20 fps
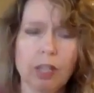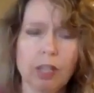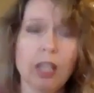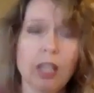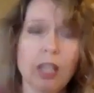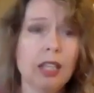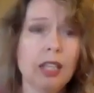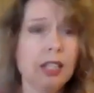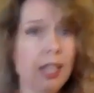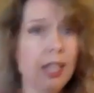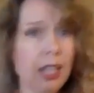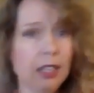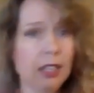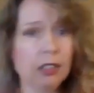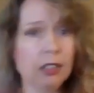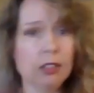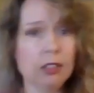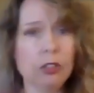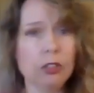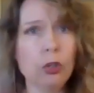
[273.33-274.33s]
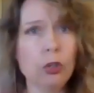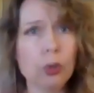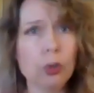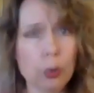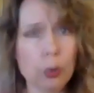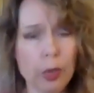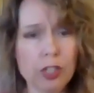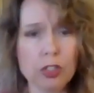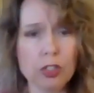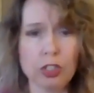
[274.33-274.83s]
Again, your
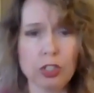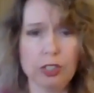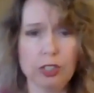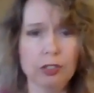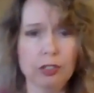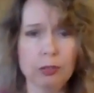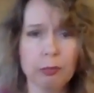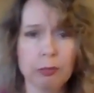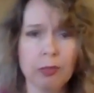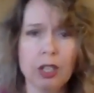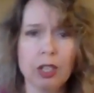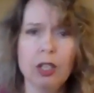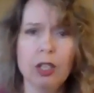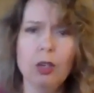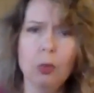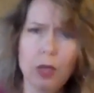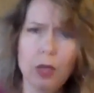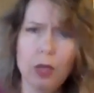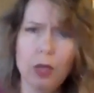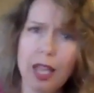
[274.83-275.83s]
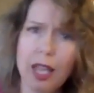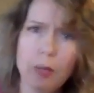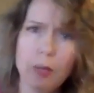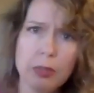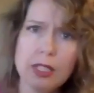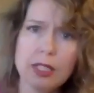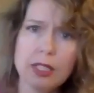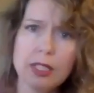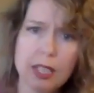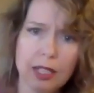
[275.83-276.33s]
question, what
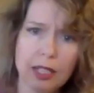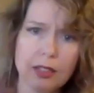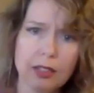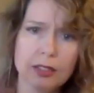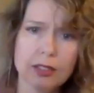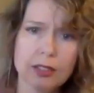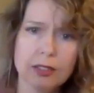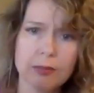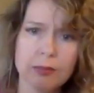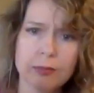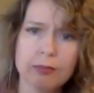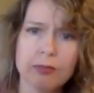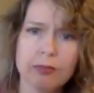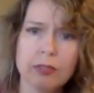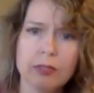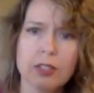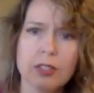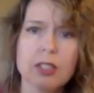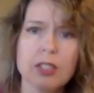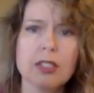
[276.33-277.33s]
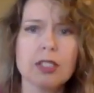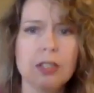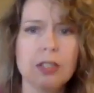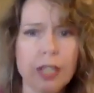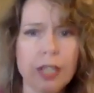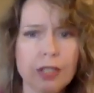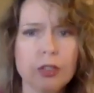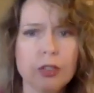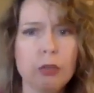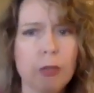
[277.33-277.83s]
happens next?
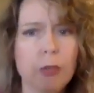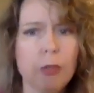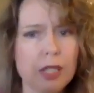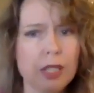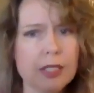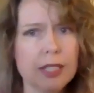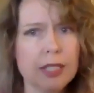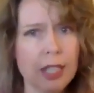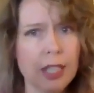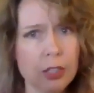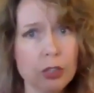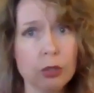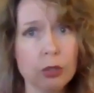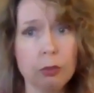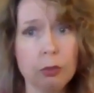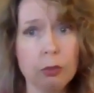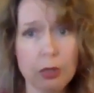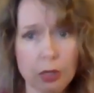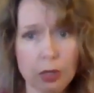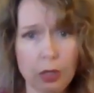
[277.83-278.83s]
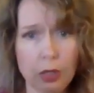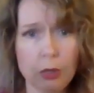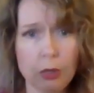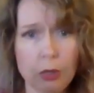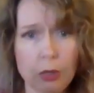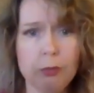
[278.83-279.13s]
Select the best answer below.